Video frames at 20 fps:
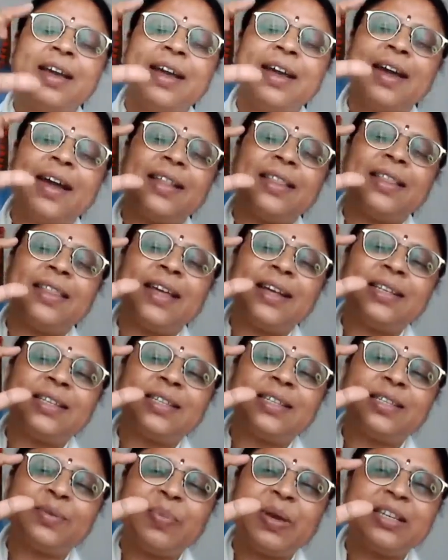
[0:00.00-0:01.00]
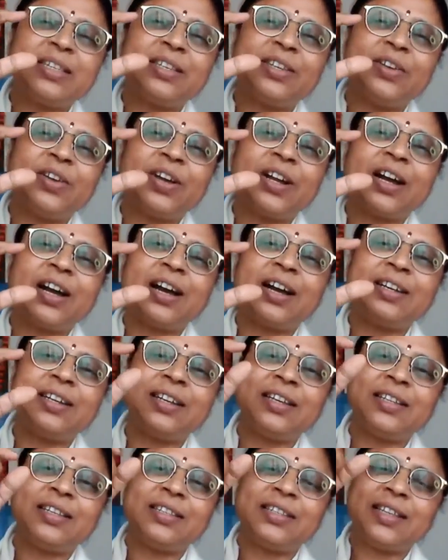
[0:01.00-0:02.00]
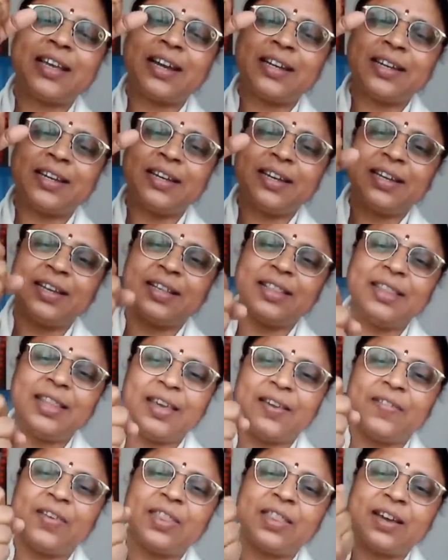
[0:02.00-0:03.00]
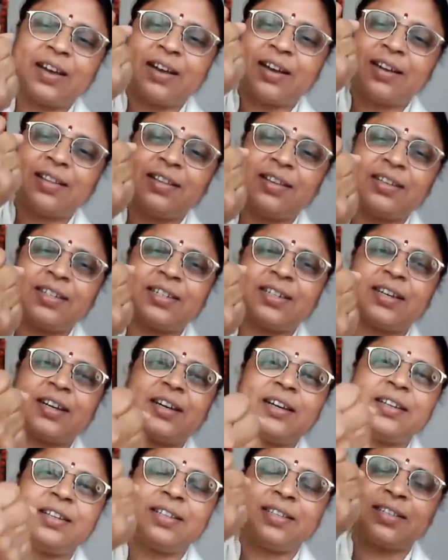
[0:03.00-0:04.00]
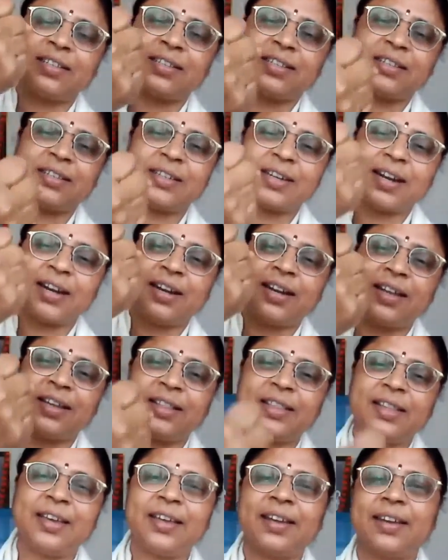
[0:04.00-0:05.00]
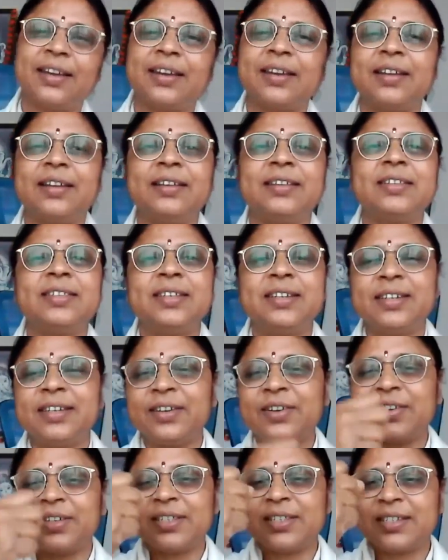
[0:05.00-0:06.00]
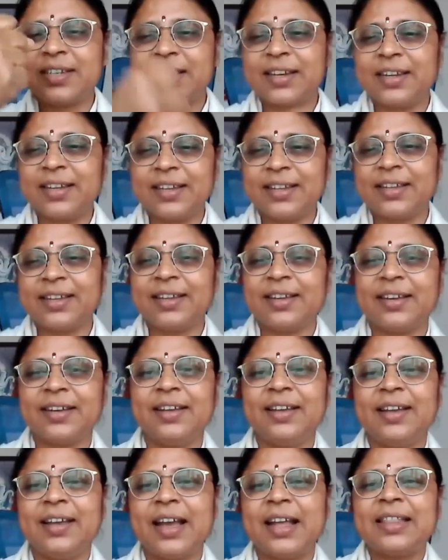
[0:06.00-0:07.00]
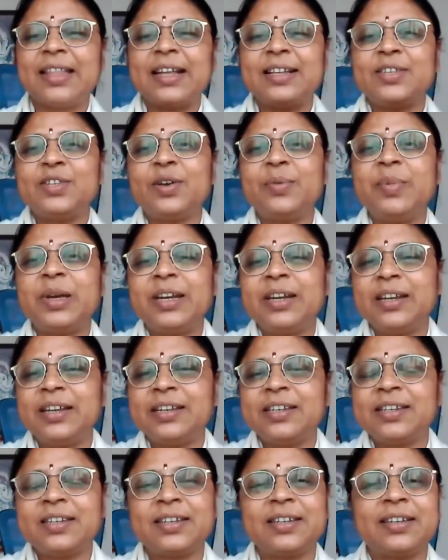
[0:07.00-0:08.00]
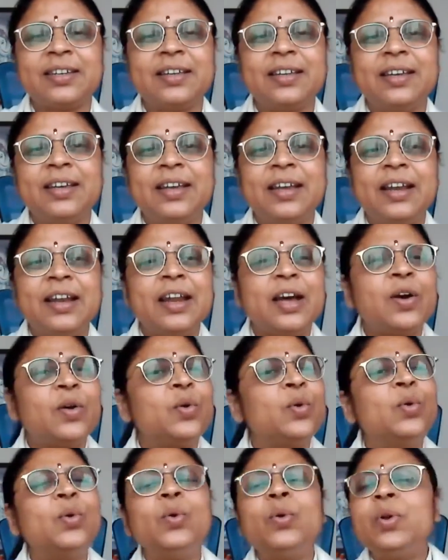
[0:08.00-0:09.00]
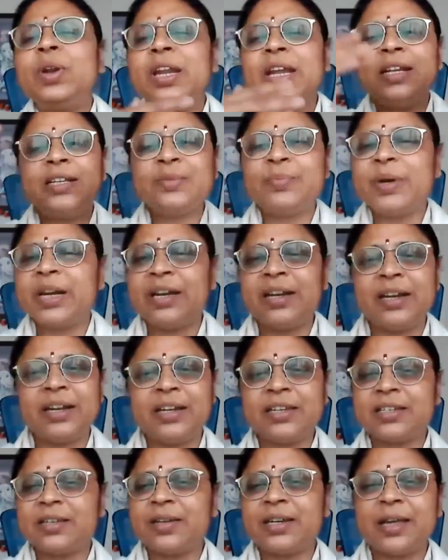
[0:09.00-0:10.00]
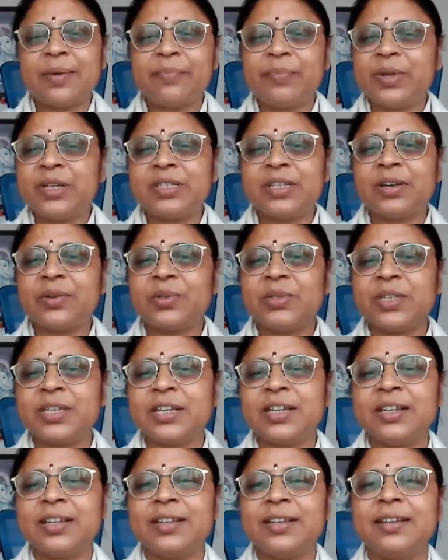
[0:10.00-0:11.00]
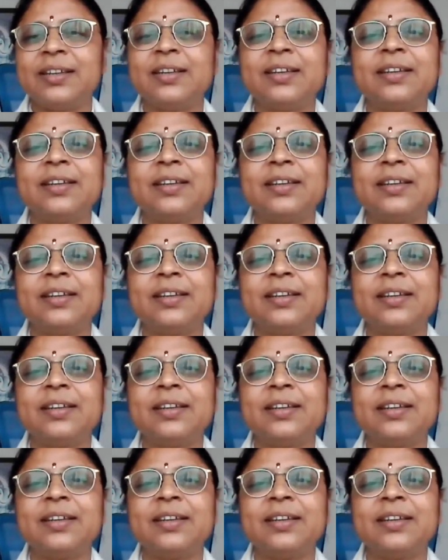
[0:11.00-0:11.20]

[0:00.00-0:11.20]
And in that space in your heart is that Devata Adhishthana standing there, sitting or standing there. And that's your meditation. Now, who needs meditation temples outside there?